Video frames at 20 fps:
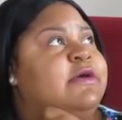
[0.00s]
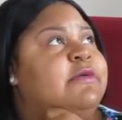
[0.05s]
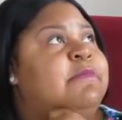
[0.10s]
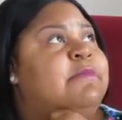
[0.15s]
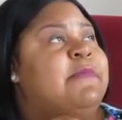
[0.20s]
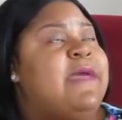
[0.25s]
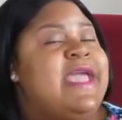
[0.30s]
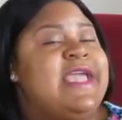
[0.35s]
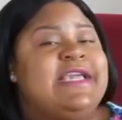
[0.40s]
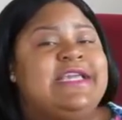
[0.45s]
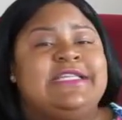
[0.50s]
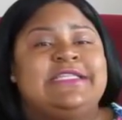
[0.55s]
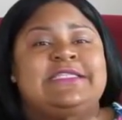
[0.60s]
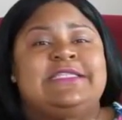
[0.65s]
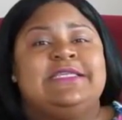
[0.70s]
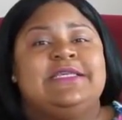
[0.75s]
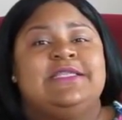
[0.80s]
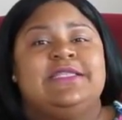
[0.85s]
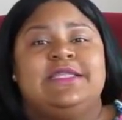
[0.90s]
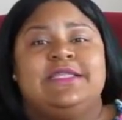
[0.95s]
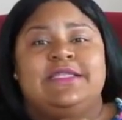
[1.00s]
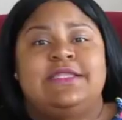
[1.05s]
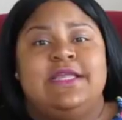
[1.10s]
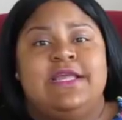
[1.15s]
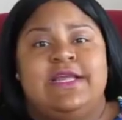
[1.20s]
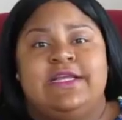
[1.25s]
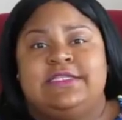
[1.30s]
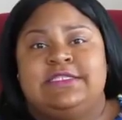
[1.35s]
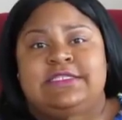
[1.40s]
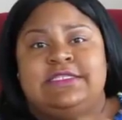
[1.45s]
make it to the
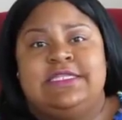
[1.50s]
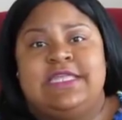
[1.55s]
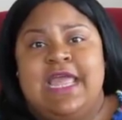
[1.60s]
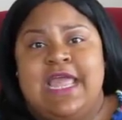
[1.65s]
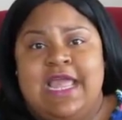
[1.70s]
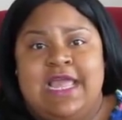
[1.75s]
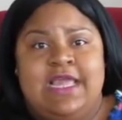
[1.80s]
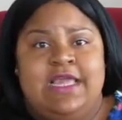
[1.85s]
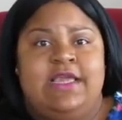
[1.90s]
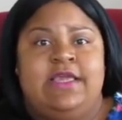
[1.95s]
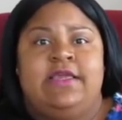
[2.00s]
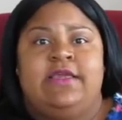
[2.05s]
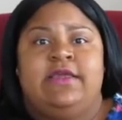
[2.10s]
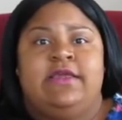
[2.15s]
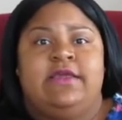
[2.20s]
next day.